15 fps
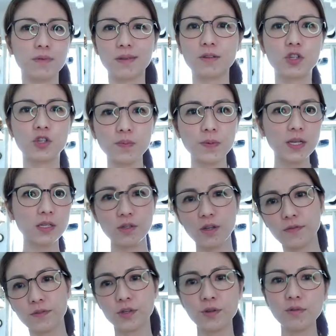just because you
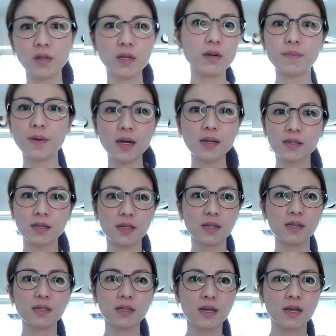have two litter
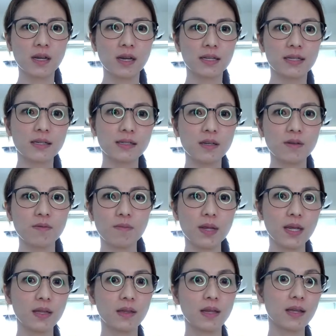boxes doesn't
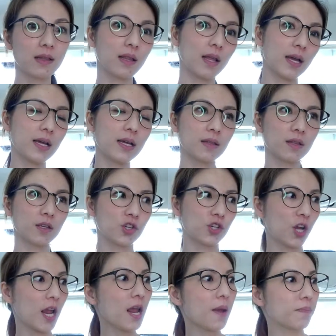mean they like the
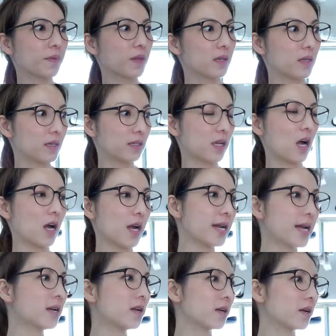shape, the
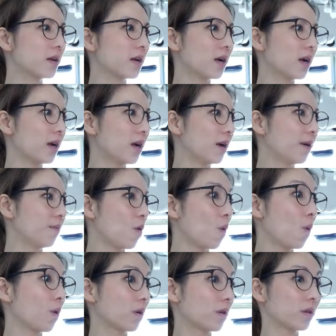design,
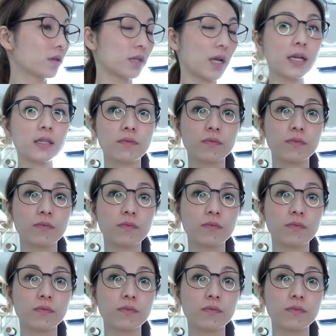or the size of the